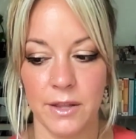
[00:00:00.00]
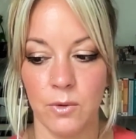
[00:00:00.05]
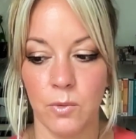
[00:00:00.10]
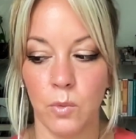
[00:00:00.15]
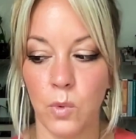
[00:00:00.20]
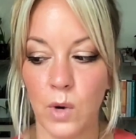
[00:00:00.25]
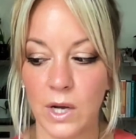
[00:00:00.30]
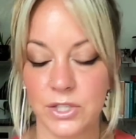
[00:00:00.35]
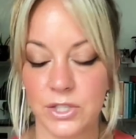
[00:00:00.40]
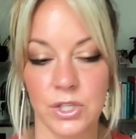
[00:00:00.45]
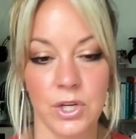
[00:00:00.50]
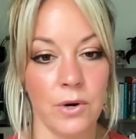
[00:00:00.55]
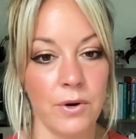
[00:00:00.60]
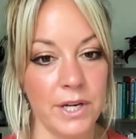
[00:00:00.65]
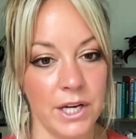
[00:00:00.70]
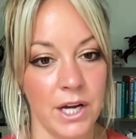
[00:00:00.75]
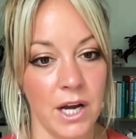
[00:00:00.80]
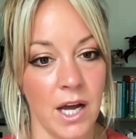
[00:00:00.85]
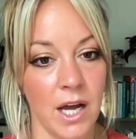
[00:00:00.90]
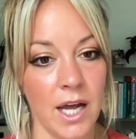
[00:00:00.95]
what's
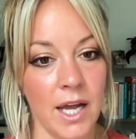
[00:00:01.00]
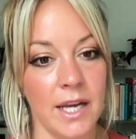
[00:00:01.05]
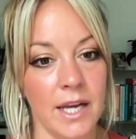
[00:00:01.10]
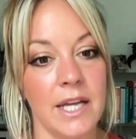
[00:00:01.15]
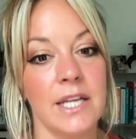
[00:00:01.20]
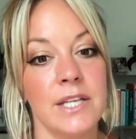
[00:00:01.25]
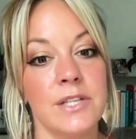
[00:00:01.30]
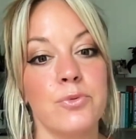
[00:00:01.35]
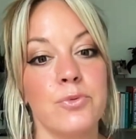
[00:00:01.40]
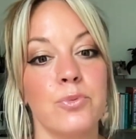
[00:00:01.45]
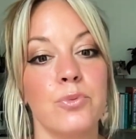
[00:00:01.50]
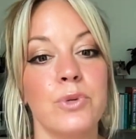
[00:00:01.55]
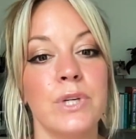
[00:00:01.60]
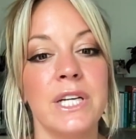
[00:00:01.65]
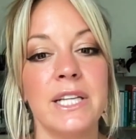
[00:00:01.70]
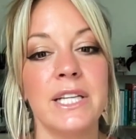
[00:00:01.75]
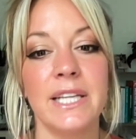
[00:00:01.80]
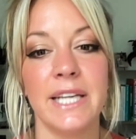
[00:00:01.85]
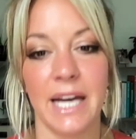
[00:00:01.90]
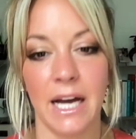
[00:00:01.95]
going on is
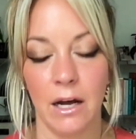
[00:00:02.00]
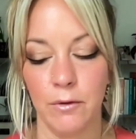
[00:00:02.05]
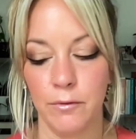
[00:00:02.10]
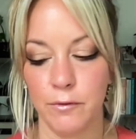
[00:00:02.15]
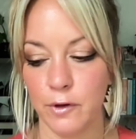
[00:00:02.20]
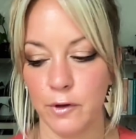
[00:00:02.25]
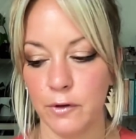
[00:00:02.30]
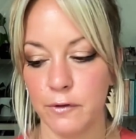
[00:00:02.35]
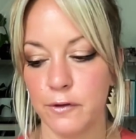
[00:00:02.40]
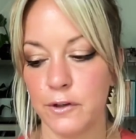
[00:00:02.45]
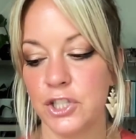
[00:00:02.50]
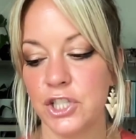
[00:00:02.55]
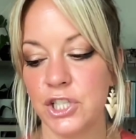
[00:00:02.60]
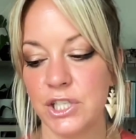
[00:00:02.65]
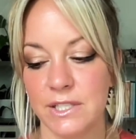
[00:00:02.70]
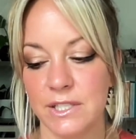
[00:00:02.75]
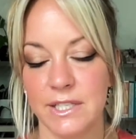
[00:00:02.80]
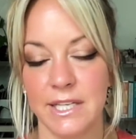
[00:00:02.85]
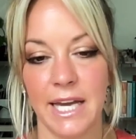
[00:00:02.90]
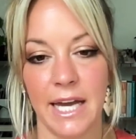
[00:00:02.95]
really helpful for
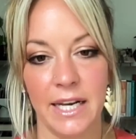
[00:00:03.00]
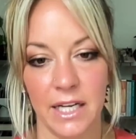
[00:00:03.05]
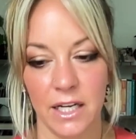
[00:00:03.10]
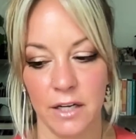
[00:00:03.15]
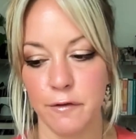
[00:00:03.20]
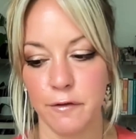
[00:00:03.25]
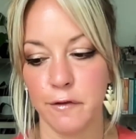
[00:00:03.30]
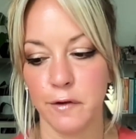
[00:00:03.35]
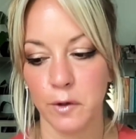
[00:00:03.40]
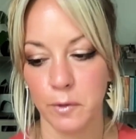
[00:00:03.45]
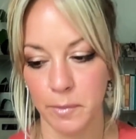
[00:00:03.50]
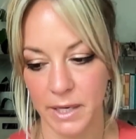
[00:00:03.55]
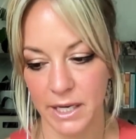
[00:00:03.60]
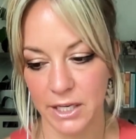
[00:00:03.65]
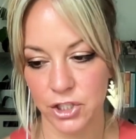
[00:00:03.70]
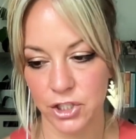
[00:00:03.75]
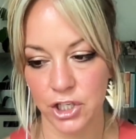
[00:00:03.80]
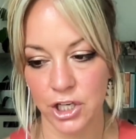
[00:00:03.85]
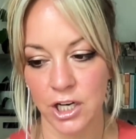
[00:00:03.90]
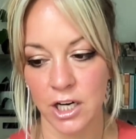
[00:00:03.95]
just getting a full
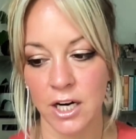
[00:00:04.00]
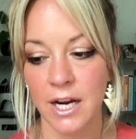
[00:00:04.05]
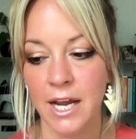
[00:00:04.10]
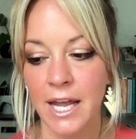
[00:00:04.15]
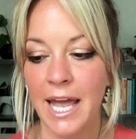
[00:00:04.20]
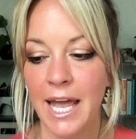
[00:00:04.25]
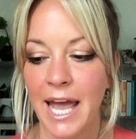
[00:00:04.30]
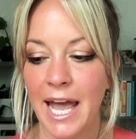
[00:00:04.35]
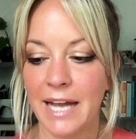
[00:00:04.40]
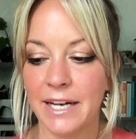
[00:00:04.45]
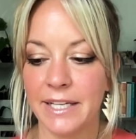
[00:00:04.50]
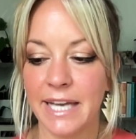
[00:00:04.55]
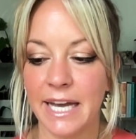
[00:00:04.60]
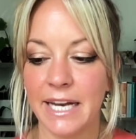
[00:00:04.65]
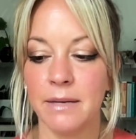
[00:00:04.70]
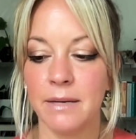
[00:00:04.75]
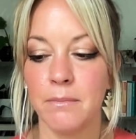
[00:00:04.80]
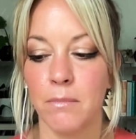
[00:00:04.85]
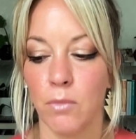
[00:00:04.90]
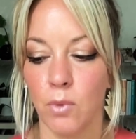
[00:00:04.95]
picture and
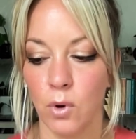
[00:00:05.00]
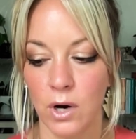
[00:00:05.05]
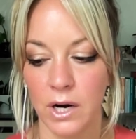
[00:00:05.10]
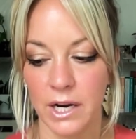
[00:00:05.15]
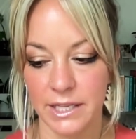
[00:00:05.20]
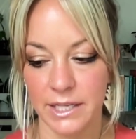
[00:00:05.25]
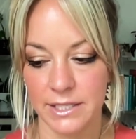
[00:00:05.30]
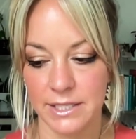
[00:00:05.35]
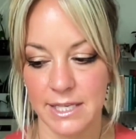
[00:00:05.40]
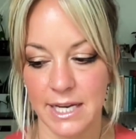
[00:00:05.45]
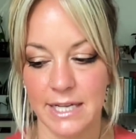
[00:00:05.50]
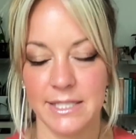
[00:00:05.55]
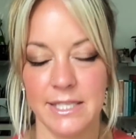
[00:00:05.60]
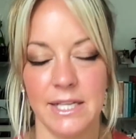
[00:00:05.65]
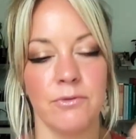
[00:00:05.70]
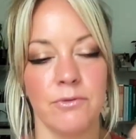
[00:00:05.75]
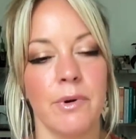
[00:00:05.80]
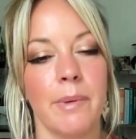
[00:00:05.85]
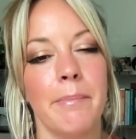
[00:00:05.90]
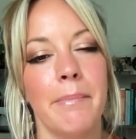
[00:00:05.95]
getting more insights
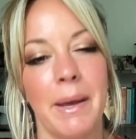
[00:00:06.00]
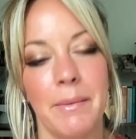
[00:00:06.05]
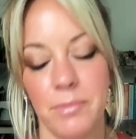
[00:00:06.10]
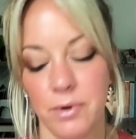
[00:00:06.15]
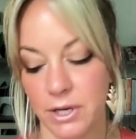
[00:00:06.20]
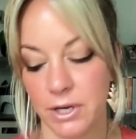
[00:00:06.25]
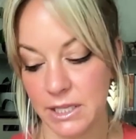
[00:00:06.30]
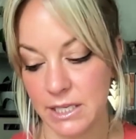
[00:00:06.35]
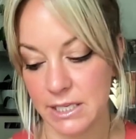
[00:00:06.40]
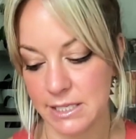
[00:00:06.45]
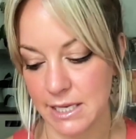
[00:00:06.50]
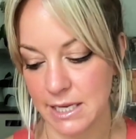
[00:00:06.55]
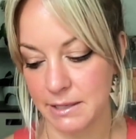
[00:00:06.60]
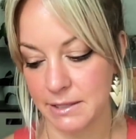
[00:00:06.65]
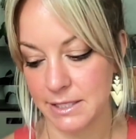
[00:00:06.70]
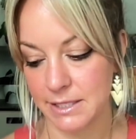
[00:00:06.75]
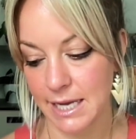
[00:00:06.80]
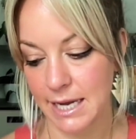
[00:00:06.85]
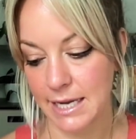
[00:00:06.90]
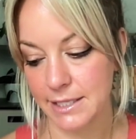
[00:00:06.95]
and remembering these
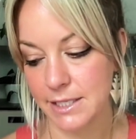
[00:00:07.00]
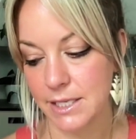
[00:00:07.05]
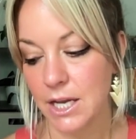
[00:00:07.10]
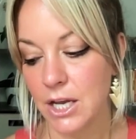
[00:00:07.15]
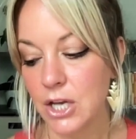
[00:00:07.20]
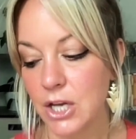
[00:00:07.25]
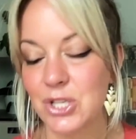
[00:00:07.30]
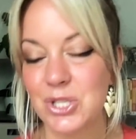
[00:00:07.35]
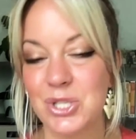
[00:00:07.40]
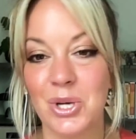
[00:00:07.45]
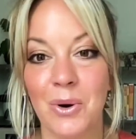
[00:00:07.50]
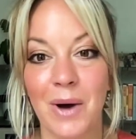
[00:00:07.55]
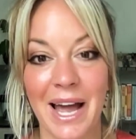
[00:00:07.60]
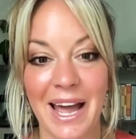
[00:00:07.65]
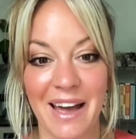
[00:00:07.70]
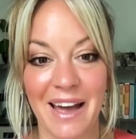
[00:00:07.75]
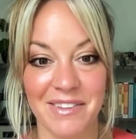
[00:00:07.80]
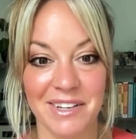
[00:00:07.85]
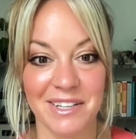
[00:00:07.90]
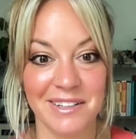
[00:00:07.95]
insights. So I
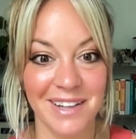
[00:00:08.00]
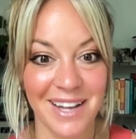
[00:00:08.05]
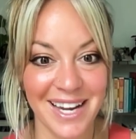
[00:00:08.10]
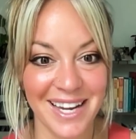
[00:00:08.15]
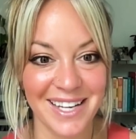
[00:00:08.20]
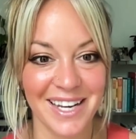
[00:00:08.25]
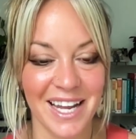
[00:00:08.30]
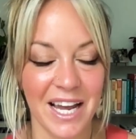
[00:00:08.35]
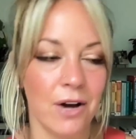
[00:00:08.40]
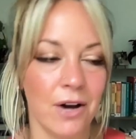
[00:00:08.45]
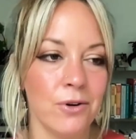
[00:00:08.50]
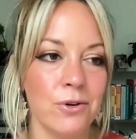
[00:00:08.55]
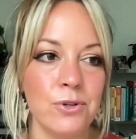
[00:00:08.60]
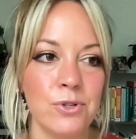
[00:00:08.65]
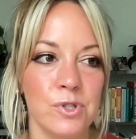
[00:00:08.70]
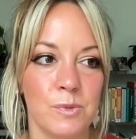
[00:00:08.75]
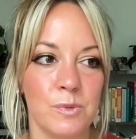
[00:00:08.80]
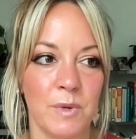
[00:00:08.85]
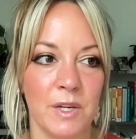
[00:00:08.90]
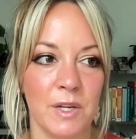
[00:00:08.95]
have a client now
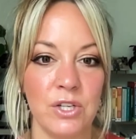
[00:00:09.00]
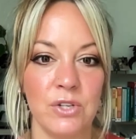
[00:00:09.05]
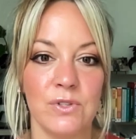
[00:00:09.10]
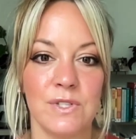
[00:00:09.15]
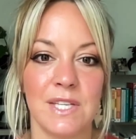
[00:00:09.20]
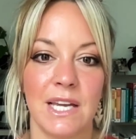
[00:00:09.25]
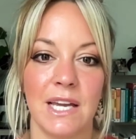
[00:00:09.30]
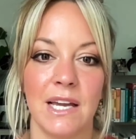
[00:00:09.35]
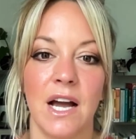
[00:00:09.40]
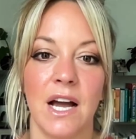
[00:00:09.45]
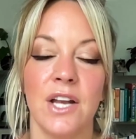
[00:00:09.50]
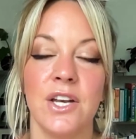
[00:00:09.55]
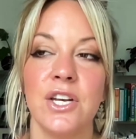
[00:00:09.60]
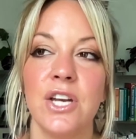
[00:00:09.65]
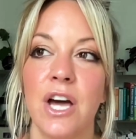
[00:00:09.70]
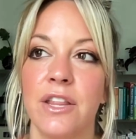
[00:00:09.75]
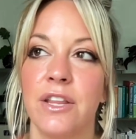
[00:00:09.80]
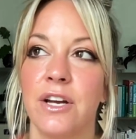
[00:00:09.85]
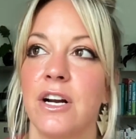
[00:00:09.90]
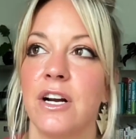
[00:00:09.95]
who's been using
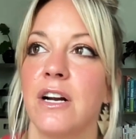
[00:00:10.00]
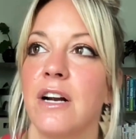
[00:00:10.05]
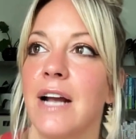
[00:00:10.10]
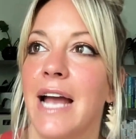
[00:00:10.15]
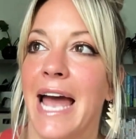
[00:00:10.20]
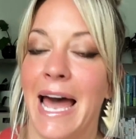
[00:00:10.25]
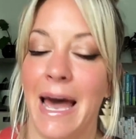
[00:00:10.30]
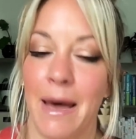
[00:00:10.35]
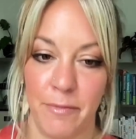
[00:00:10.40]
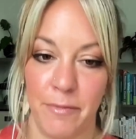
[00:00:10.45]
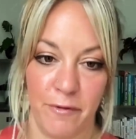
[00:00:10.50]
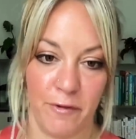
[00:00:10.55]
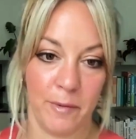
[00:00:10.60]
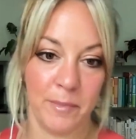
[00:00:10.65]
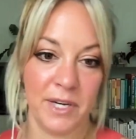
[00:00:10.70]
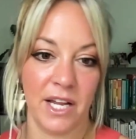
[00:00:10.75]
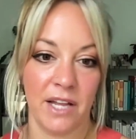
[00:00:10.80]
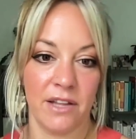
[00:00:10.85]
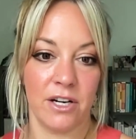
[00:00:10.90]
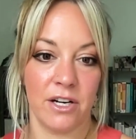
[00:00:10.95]
another app from
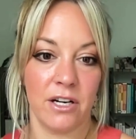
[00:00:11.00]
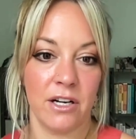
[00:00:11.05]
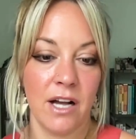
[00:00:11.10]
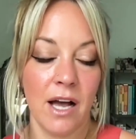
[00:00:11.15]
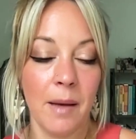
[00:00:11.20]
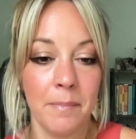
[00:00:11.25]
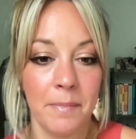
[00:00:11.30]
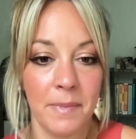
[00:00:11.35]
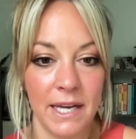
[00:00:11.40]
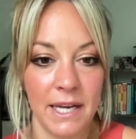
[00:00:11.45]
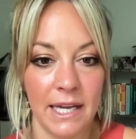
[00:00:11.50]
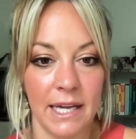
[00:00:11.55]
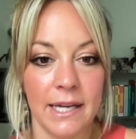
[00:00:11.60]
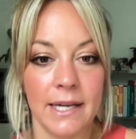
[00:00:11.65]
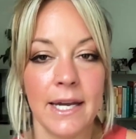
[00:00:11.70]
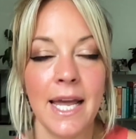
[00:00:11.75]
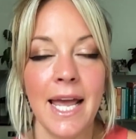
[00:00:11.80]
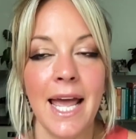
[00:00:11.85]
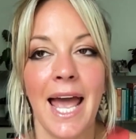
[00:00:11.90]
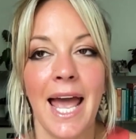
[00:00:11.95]
another company,
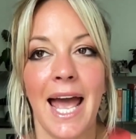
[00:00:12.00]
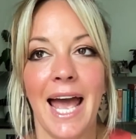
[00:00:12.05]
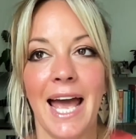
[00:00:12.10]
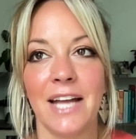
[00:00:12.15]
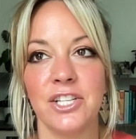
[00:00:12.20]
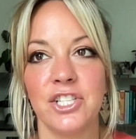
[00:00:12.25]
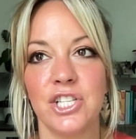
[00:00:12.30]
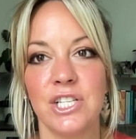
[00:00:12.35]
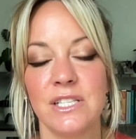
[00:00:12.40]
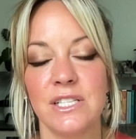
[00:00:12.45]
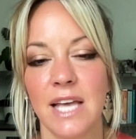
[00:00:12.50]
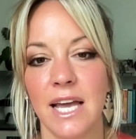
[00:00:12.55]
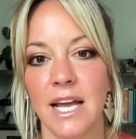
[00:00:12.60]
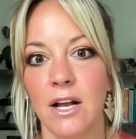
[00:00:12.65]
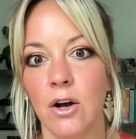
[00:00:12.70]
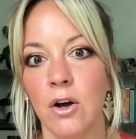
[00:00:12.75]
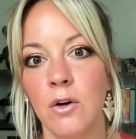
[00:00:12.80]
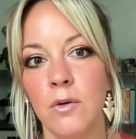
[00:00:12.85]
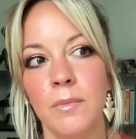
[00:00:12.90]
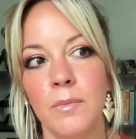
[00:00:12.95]
and she's like,
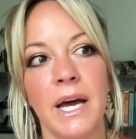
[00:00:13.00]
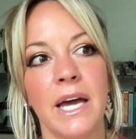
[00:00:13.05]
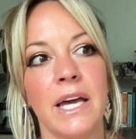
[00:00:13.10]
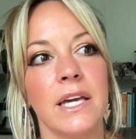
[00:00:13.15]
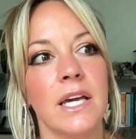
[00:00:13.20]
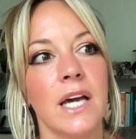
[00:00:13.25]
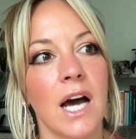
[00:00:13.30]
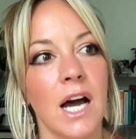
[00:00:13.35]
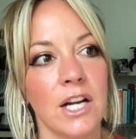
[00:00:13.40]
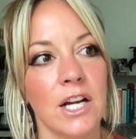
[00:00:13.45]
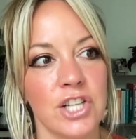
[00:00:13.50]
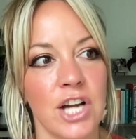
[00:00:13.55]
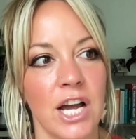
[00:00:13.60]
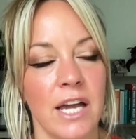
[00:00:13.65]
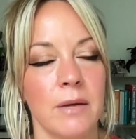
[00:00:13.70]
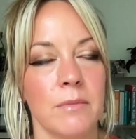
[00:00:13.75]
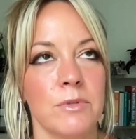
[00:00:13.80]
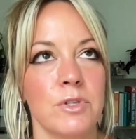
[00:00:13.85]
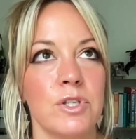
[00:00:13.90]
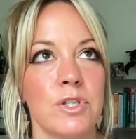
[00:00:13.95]
oh my gosh, I
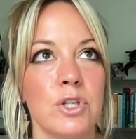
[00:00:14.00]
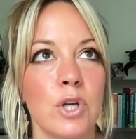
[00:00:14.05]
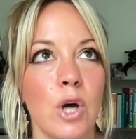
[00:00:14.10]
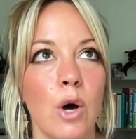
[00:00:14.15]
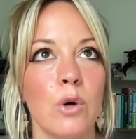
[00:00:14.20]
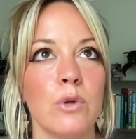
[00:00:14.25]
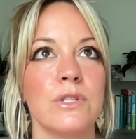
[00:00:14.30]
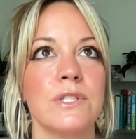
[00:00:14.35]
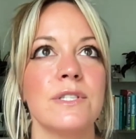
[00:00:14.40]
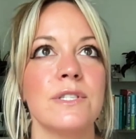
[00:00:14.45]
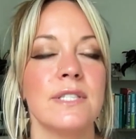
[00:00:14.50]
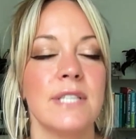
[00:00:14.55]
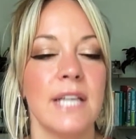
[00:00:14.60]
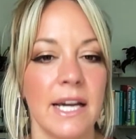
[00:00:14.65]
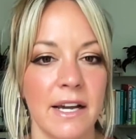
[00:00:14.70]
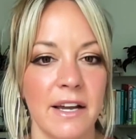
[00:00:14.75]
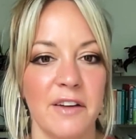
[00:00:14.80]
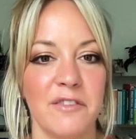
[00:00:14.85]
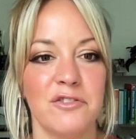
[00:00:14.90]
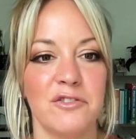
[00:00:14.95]
am so
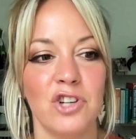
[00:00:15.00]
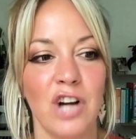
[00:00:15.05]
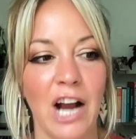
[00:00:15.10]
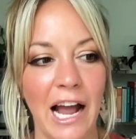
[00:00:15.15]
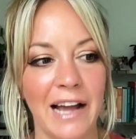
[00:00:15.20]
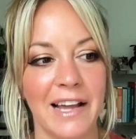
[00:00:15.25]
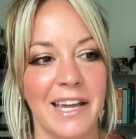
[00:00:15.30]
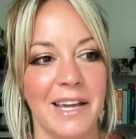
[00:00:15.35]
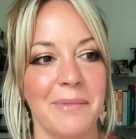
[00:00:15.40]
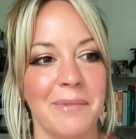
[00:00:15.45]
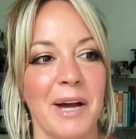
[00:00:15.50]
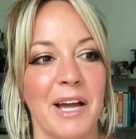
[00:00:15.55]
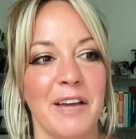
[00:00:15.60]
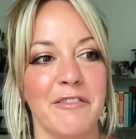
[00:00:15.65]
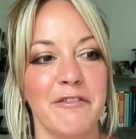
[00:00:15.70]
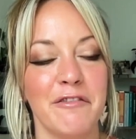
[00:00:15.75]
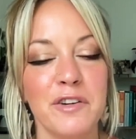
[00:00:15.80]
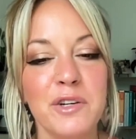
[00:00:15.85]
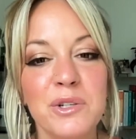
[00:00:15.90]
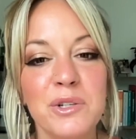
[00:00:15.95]
sick of tracking my
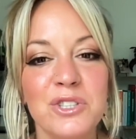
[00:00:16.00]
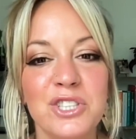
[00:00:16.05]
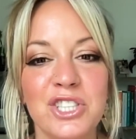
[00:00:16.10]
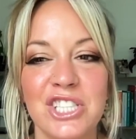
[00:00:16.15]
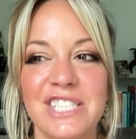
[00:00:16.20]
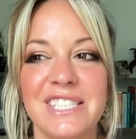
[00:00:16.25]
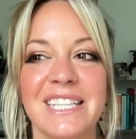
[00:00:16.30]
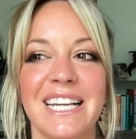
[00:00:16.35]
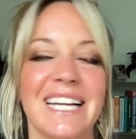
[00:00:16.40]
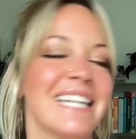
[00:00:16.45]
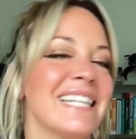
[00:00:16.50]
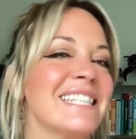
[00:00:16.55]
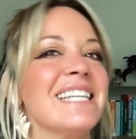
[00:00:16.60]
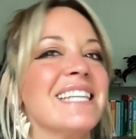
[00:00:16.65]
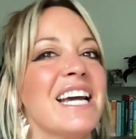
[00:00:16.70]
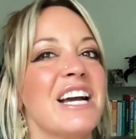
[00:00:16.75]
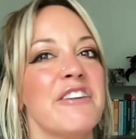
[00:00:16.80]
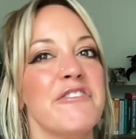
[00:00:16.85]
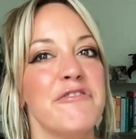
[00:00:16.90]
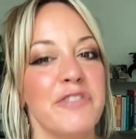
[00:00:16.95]
food. She's like, it's
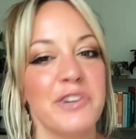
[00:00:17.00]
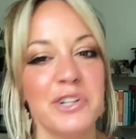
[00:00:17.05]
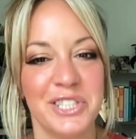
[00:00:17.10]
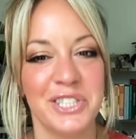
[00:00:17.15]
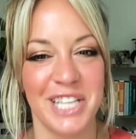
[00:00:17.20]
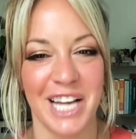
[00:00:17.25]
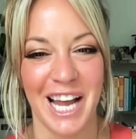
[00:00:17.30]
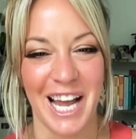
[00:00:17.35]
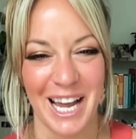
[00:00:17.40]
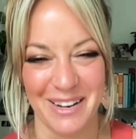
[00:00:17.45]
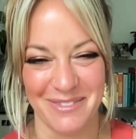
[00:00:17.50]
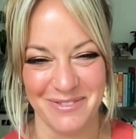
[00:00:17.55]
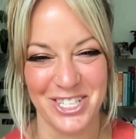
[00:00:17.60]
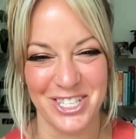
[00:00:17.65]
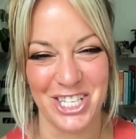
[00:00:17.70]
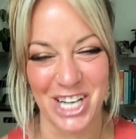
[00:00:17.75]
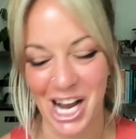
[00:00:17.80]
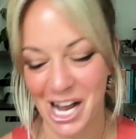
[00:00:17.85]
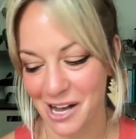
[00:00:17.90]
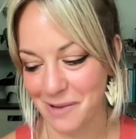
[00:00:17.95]
like a full-time
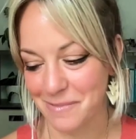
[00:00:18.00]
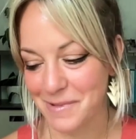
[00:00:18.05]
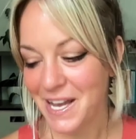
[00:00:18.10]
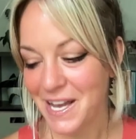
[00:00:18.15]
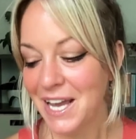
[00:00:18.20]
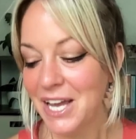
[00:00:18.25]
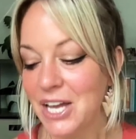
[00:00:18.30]
job.